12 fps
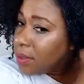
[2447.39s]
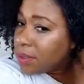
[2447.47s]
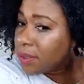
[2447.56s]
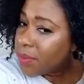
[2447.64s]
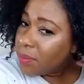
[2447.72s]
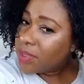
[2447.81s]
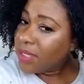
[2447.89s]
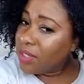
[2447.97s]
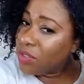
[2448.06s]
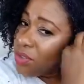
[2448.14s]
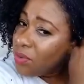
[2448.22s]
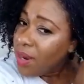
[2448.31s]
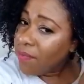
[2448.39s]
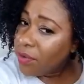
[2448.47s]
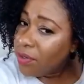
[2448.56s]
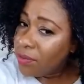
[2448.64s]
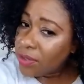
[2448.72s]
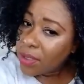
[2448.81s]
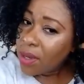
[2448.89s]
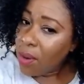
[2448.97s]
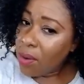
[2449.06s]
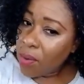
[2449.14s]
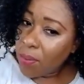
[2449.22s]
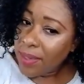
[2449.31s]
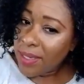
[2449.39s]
some people say, do you ever use a comb?